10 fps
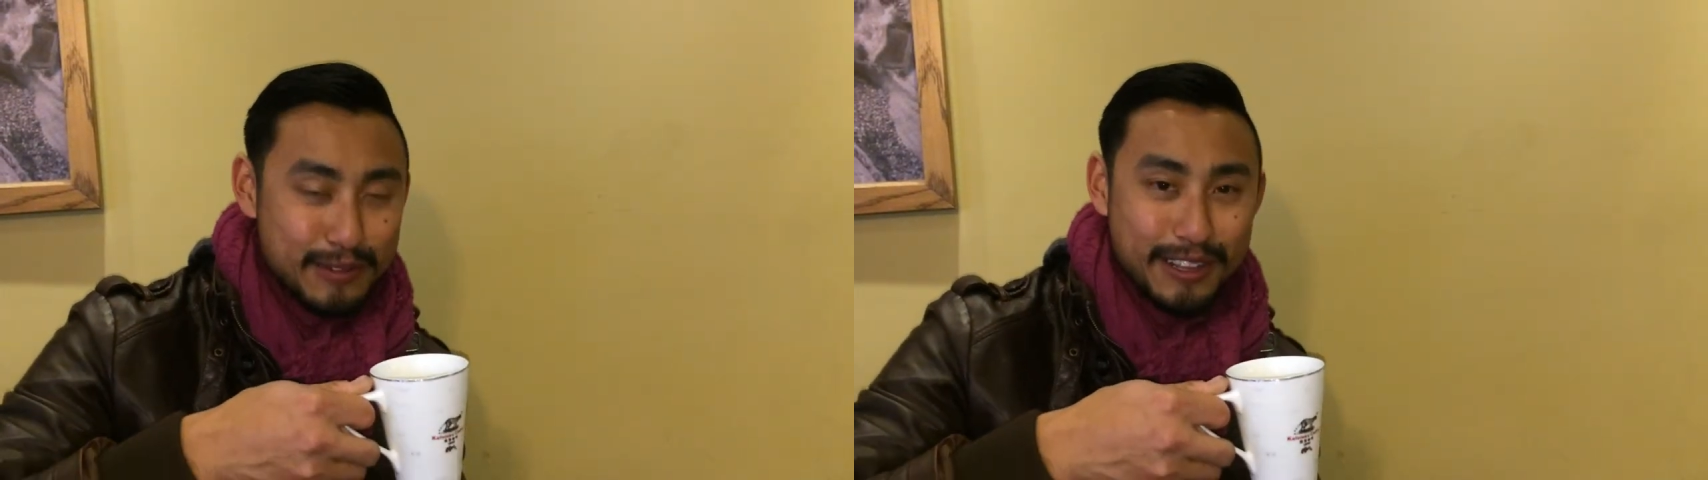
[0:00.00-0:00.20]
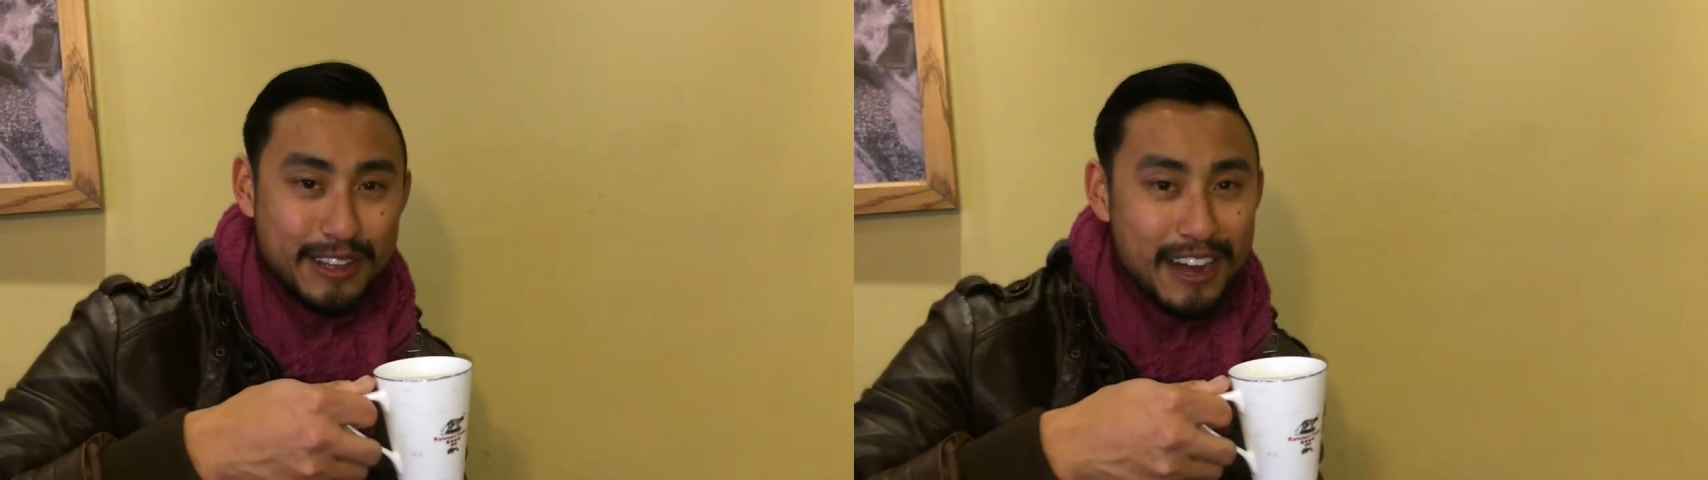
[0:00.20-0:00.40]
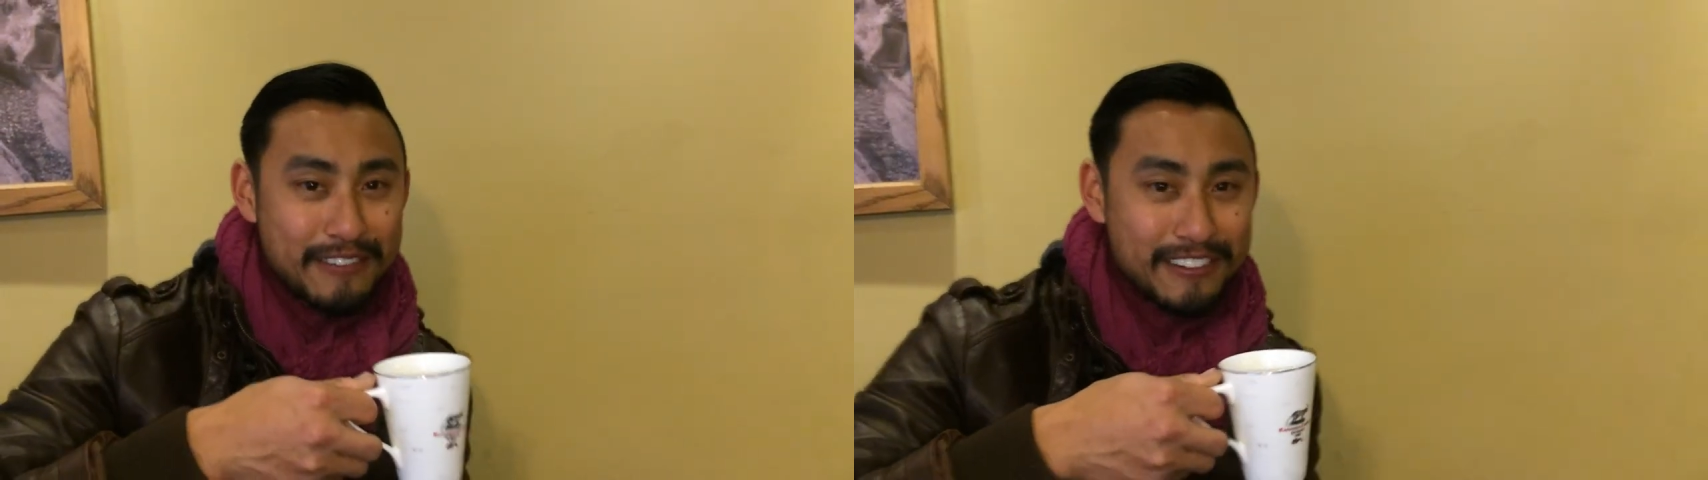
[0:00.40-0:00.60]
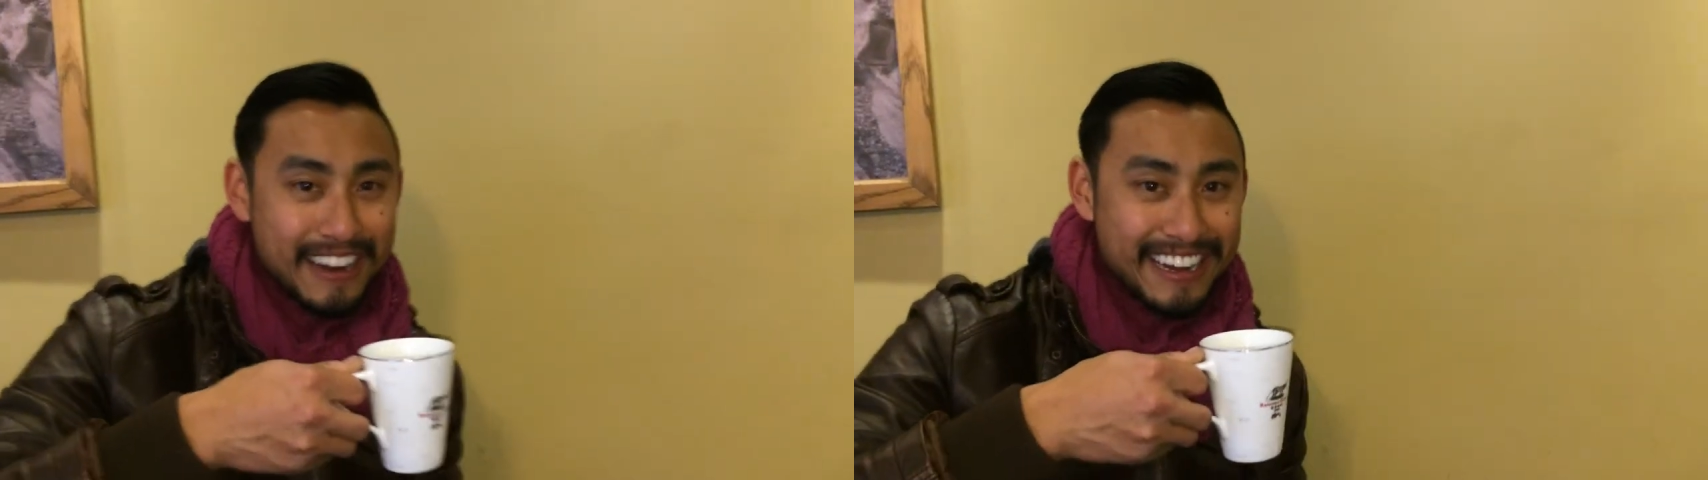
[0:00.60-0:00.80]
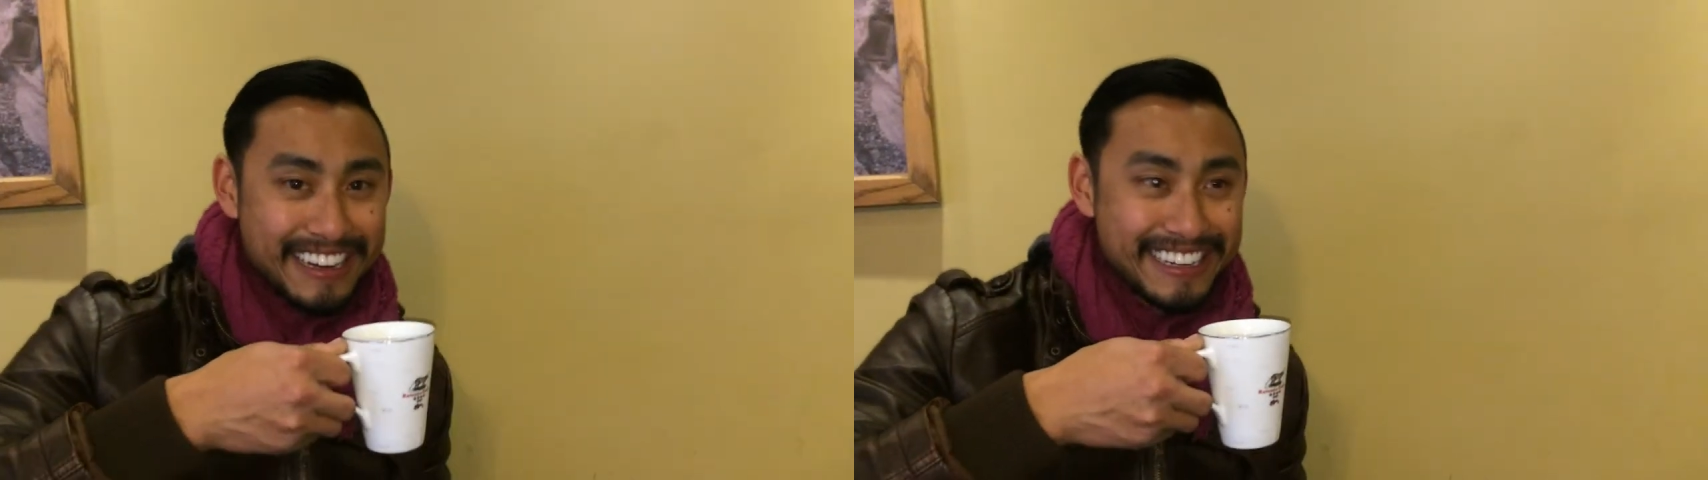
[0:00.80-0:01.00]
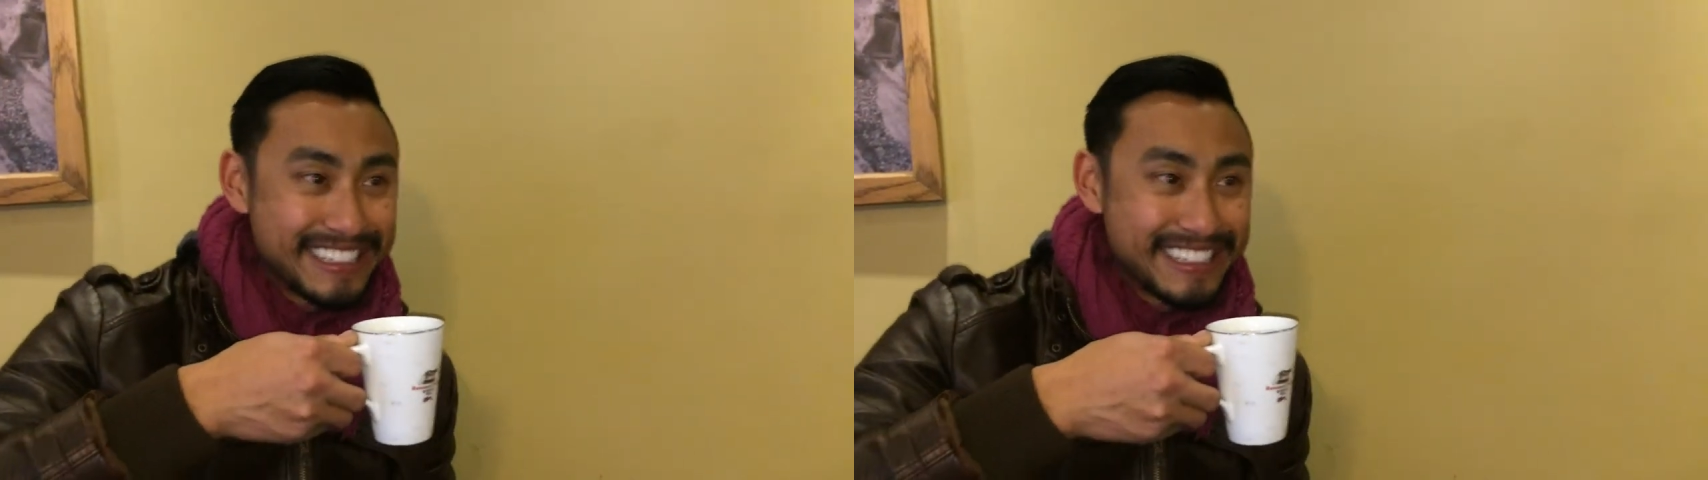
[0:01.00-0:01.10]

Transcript: worth of coffee right here,